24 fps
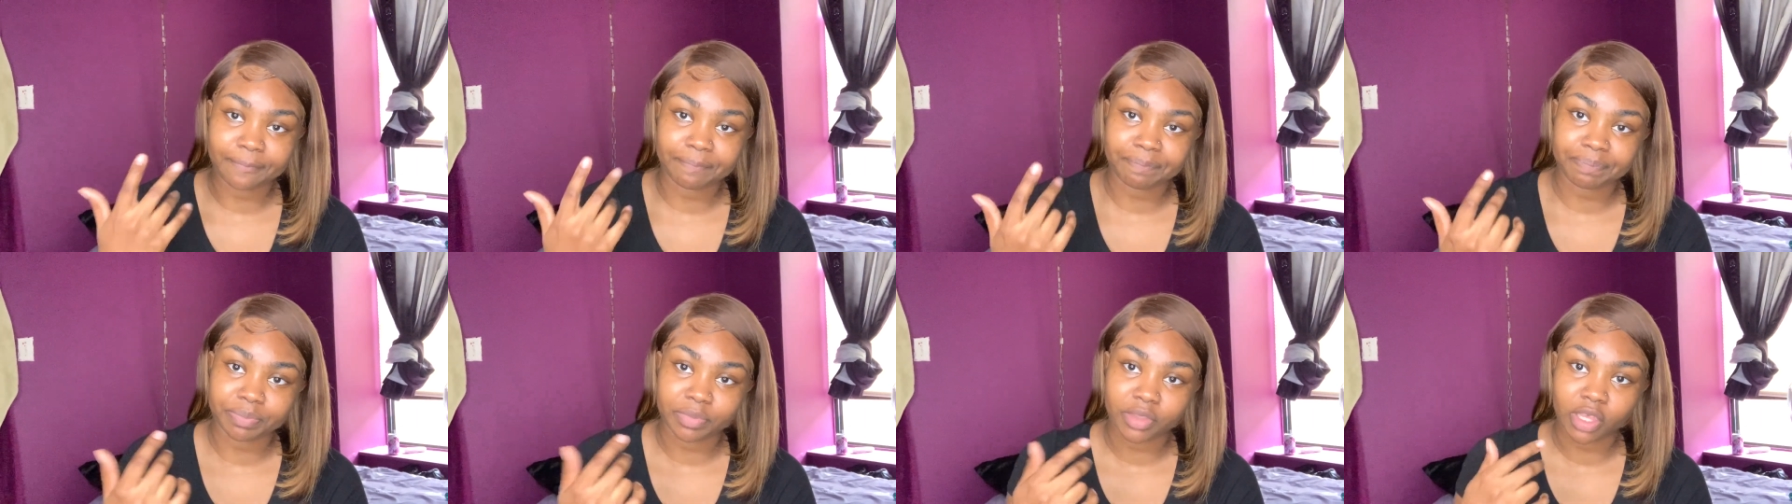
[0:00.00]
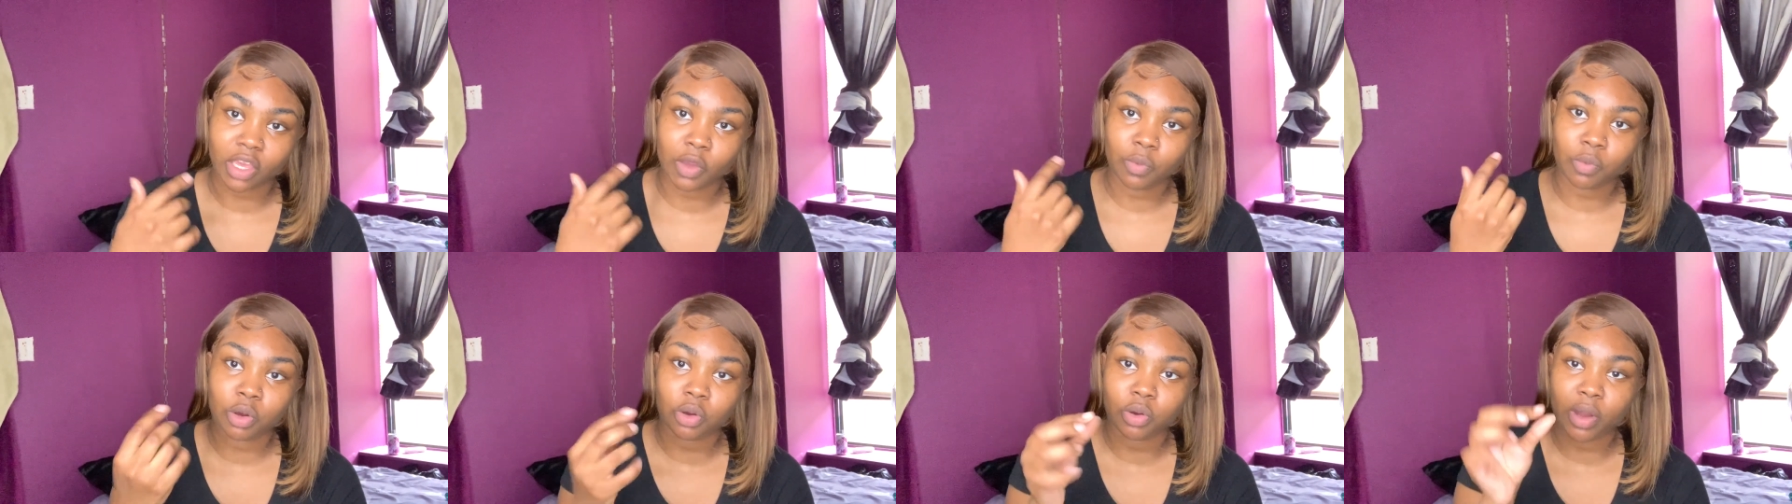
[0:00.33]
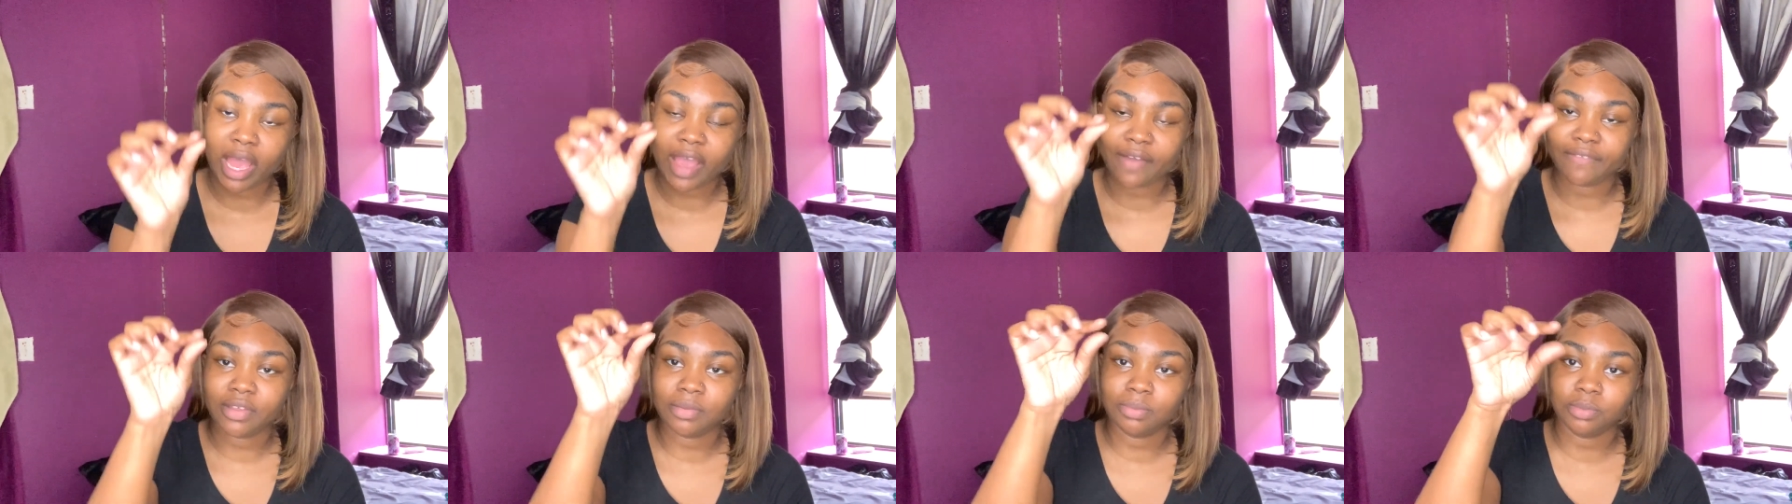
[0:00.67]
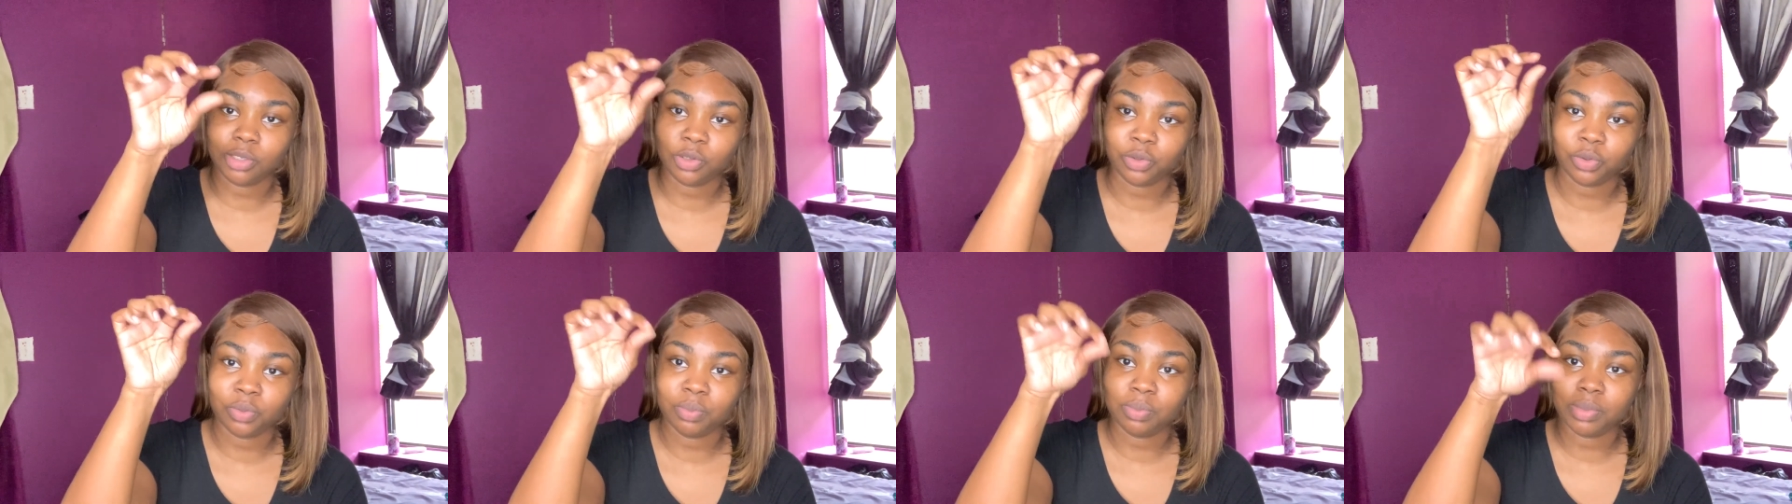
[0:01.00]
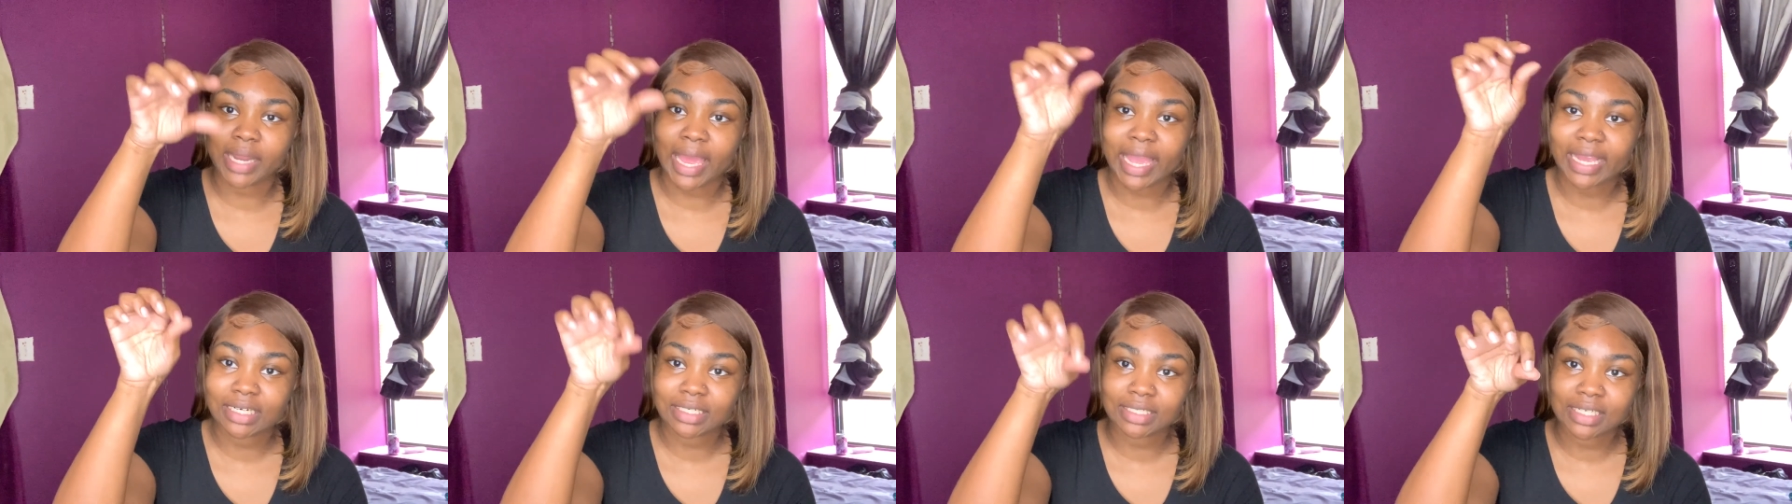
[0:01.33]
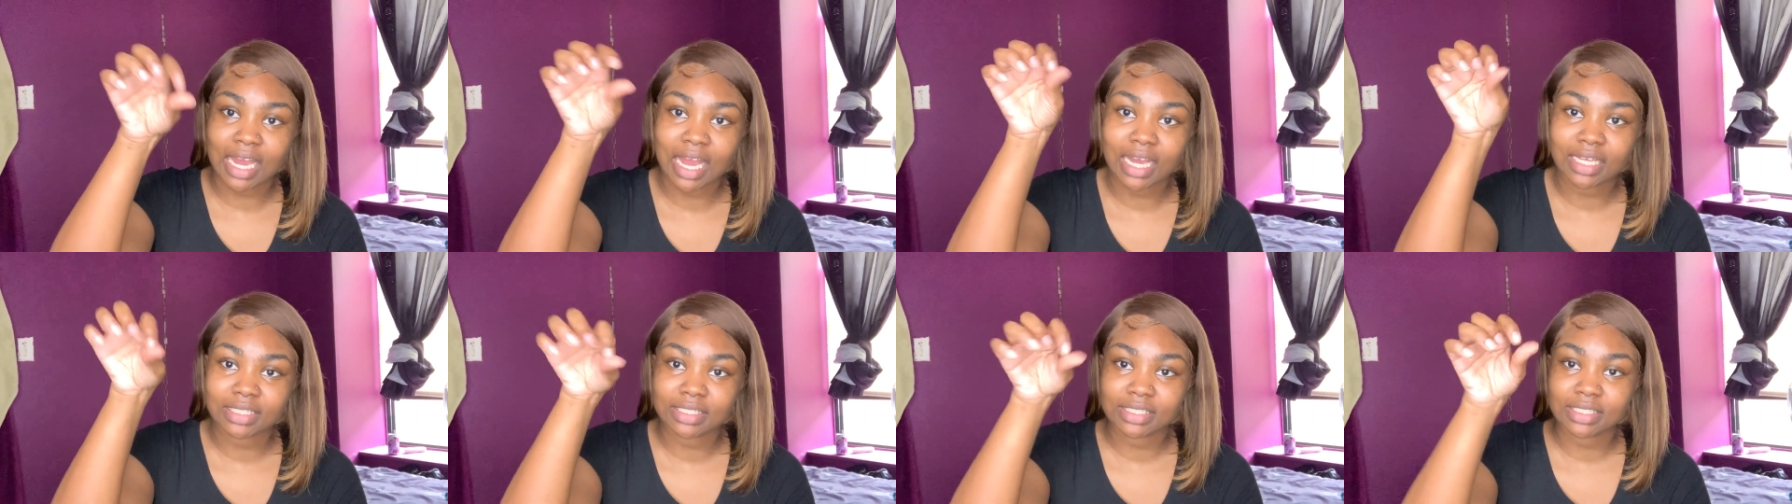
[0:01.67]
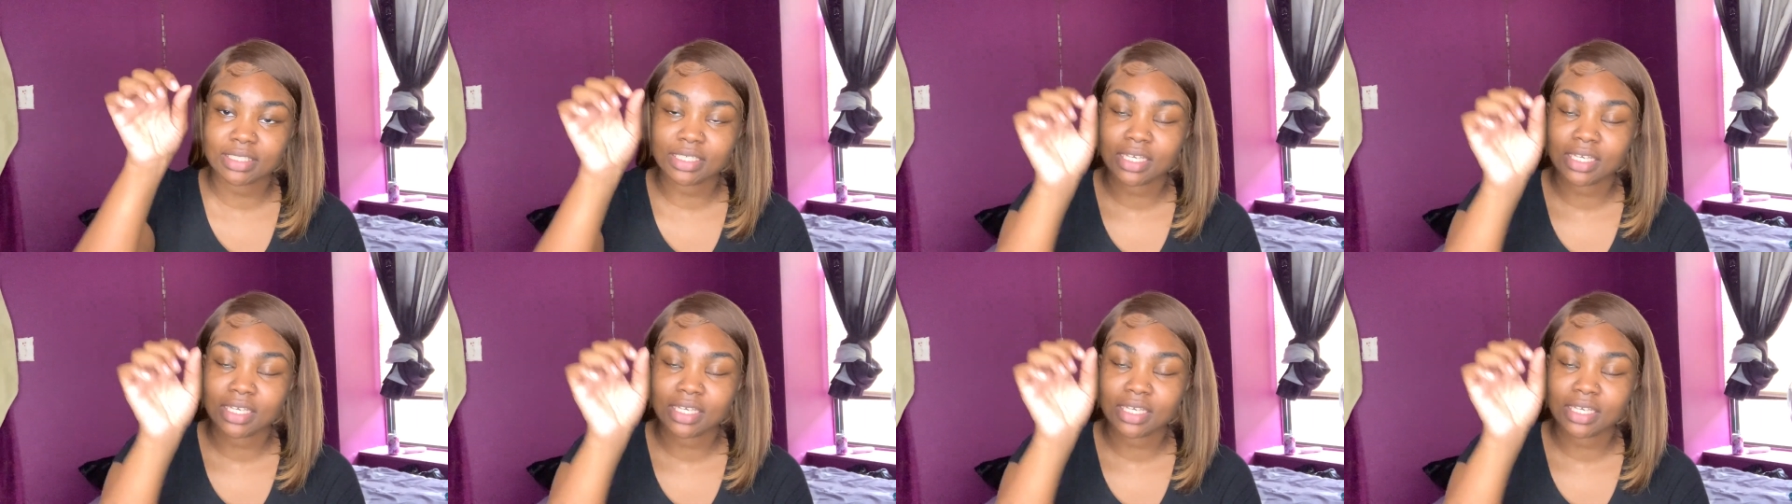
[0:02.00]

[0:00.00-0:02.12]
it won't have them little black dots.